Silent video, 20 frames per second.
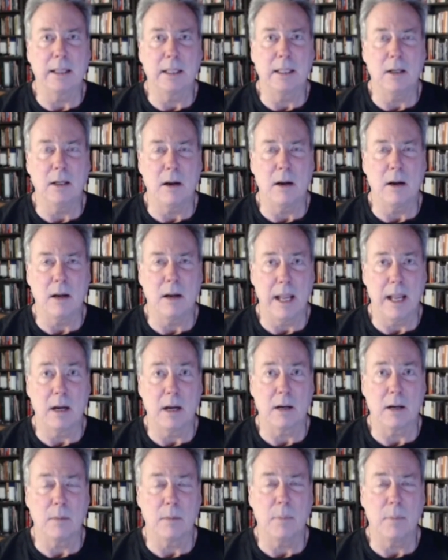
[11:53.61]
the
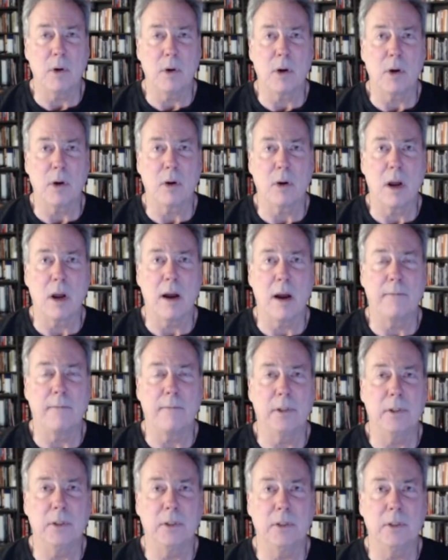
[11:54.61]
Anarchapulco
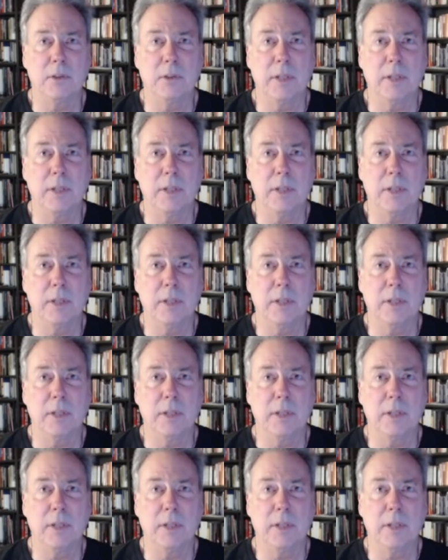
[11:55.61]
conference is